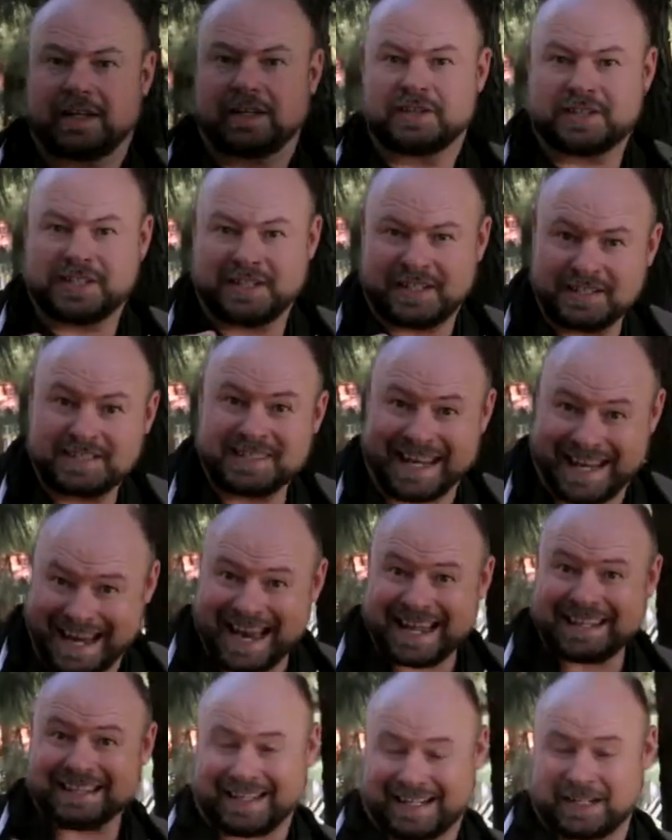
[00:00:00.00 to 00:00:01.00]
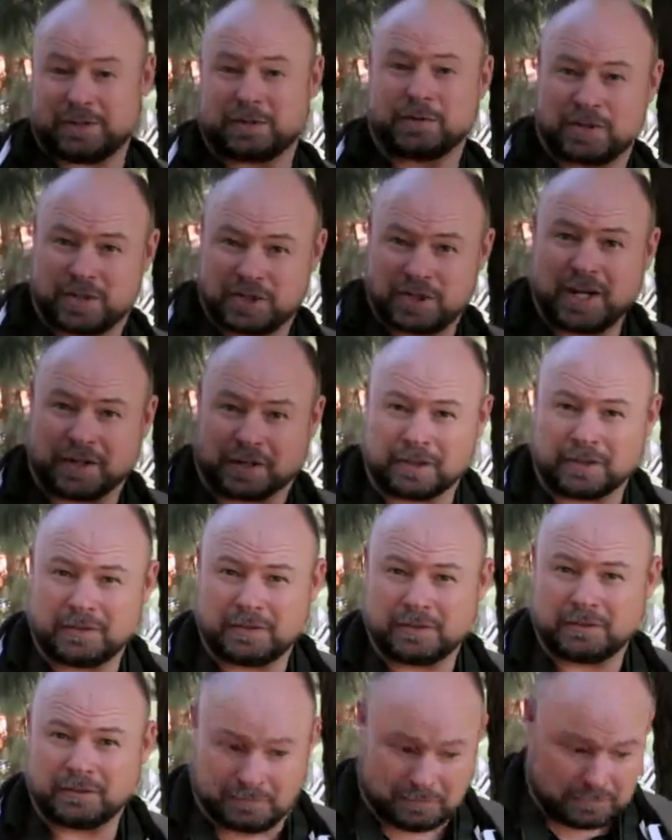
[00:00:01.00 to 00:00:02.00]
she needs to add light through the shutter
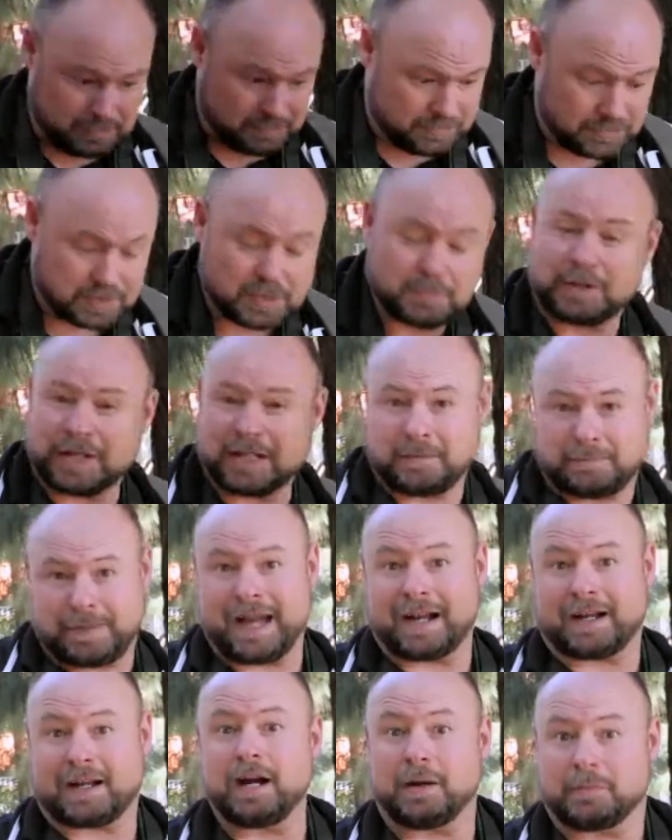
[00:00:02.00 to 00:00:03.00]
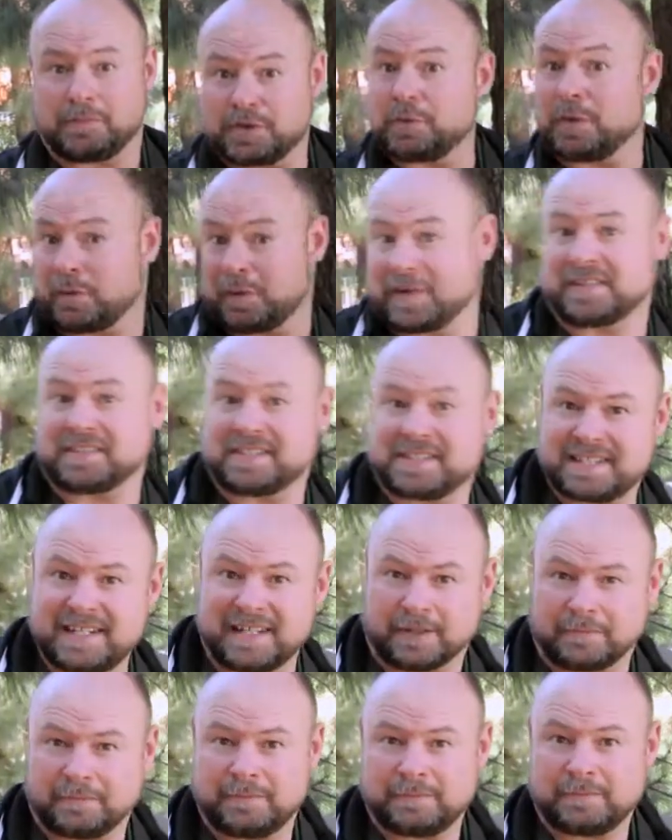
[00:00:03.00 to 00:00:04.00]
to bring it back up to where we can
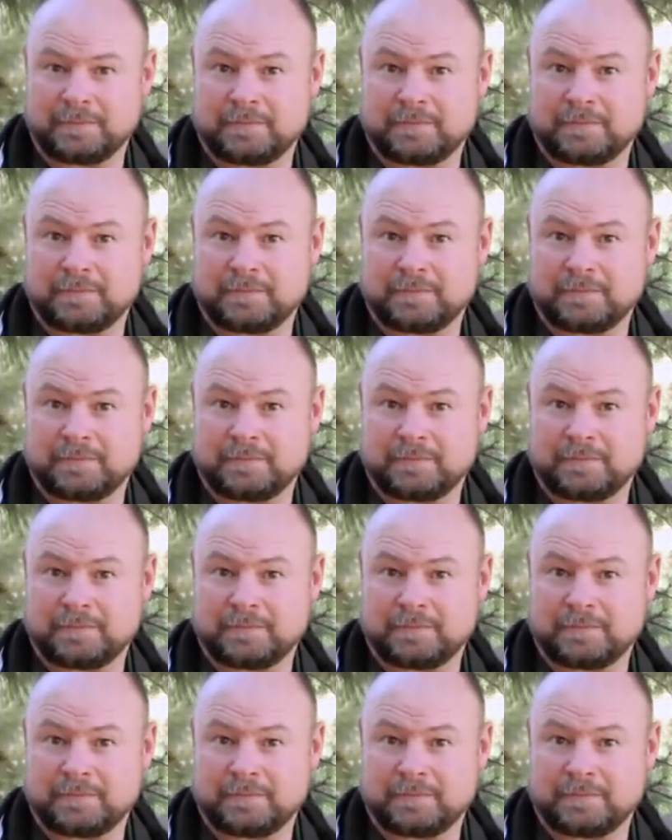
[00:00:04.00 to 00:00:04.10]
see it.